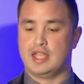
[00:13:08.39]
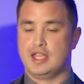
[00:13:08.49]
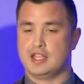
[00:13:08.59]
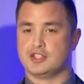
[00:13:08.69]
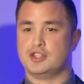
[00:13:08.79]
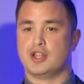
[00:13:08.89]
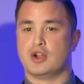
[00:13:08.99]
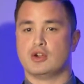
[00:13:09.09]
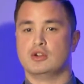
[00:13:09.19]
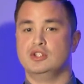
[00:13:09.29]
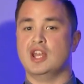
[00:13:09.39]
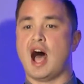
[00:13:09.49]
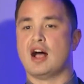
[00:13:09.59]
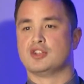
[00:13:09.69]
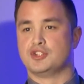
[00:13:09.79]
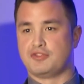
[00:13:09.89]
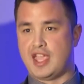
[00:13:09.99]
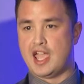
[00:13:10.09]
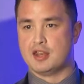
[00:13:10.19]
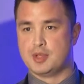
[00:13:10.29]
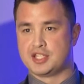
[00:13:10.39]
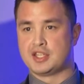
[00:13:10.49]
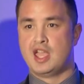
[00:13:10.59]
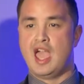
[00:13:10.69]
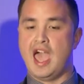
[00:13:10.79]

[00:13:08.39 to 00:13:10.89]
is their knowledge of cannabis